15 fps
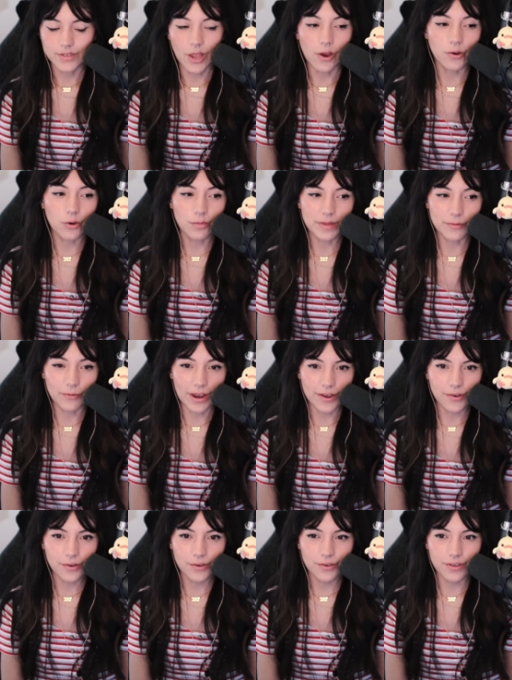Our homie
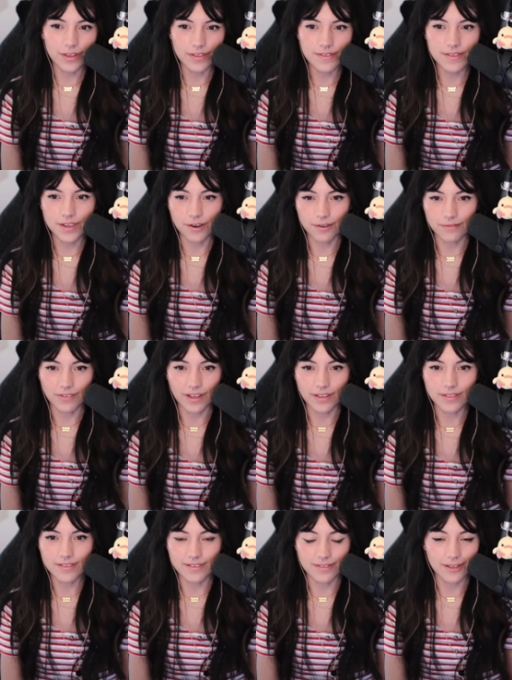Wrecker is scared of
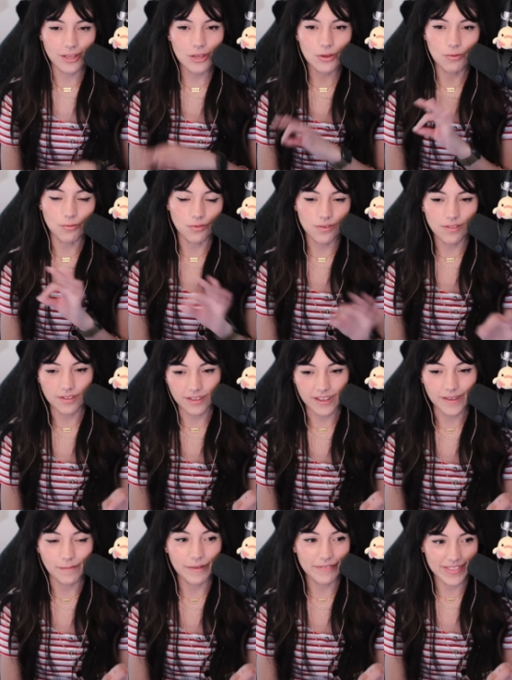heights. That's a huge
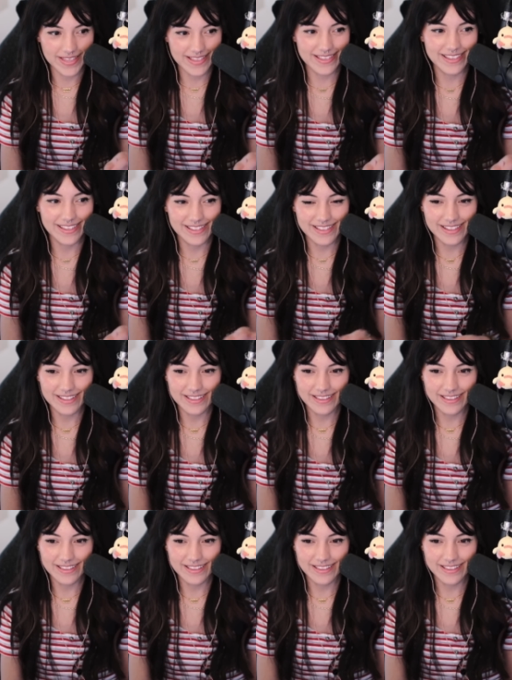theme of the season.